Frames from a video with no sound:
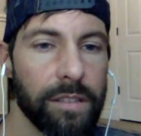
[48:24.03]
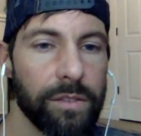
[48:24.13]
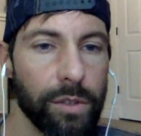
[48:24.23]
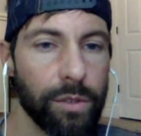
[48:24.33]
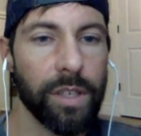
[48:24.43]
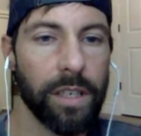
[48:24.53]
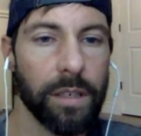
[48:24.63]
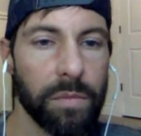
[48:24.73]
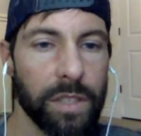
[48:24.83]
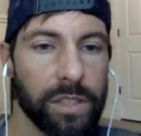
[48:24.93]
do
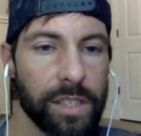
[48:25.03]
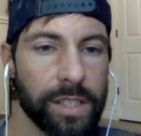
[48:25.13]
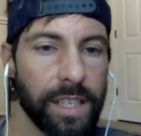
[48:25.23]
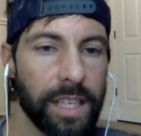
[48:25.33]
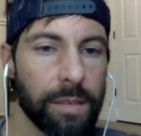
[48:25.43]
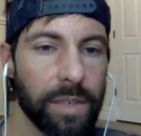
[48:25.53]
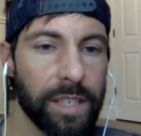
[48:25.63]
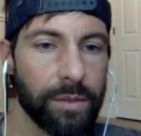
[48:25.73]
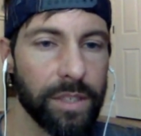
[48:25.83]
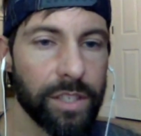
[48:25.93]
him, but just like
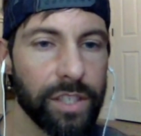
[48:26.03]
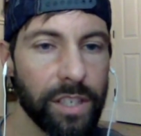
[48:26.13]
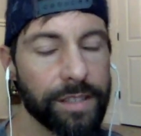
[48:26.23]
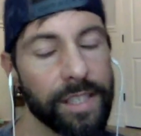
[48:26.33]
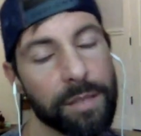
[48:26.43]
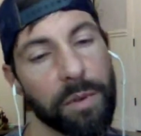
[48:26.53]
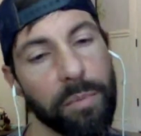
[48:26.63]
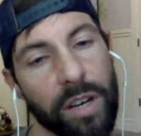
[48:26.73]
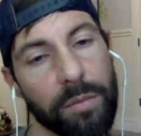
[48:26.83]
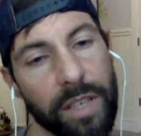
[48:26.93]
because I want to share this intimate
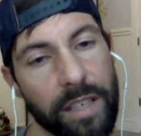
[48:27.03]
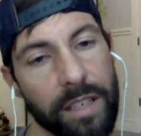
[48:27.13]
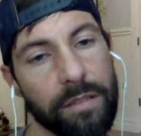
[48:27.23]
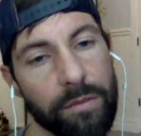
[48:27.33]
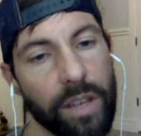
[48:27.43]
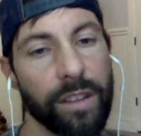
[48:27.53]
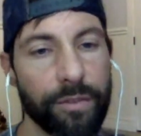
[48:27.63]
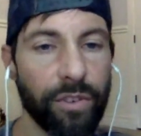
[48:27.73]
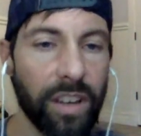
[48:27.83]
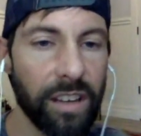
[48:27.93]
part of me with a
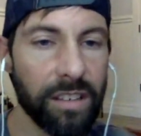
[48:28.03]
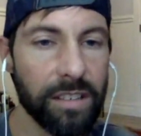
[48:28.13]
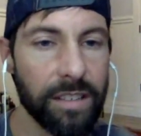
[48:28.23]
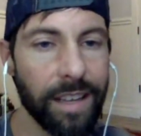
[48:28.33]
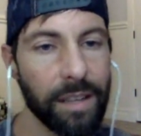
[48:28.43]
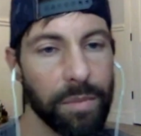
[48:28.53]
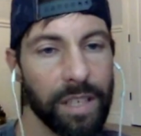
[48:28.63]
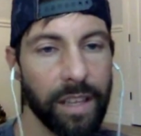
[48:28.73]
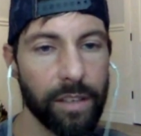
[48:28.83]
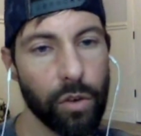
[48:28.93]
friend and it'd be
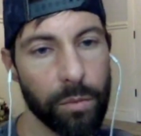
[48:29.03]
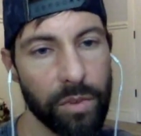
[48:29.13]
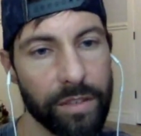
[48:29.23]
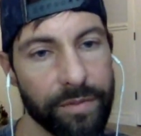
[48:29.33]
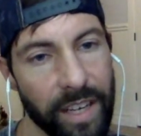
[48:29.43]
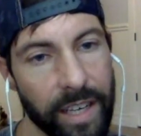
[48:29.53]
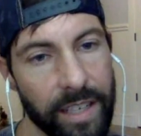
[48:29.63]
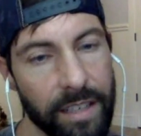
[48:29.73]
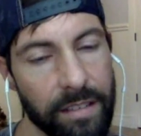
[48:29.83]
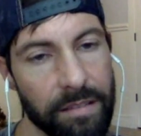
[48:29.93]
like normal and fine
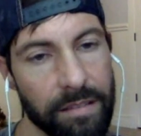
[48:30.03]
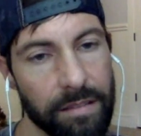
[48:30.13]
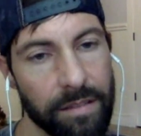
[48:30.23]
and,